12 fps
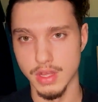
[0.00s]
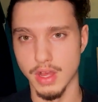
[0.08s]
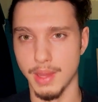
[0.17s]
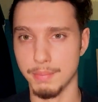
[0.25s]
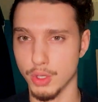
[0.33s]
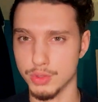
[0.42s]

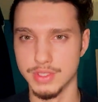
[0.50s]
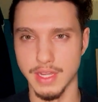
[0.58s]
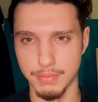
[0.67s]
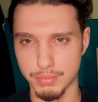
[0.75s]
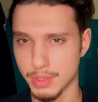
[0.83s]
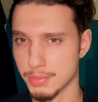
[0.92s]
I post
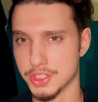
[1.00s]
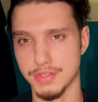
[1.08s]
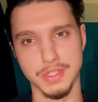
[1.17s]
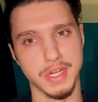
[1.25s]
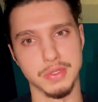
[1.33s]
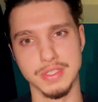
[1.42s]
pretty much
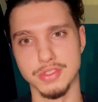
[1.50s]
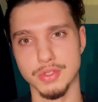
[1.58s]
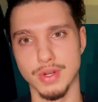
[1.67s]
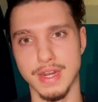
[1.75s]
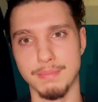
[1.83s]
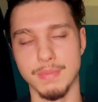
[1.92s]
every day on
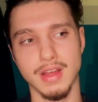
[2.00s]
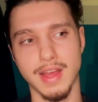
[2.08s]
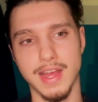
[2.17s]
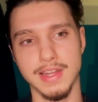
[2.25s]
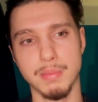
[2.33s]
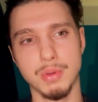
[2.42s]
Instagram,
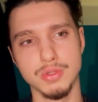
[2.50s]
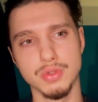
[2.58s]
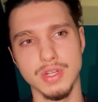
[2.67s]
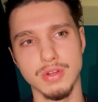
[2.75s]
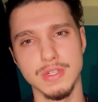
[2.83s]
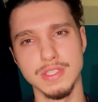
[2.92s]
and I post on
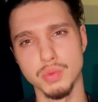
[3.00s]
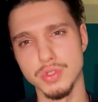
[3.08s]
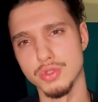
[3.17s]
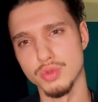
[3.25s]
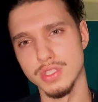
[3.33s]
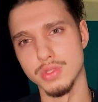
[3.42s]
here at least once
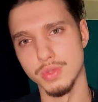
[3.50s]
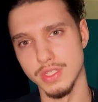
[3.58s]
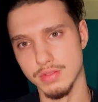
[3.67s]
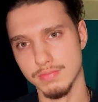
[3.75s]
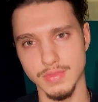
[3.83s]
or twice a week.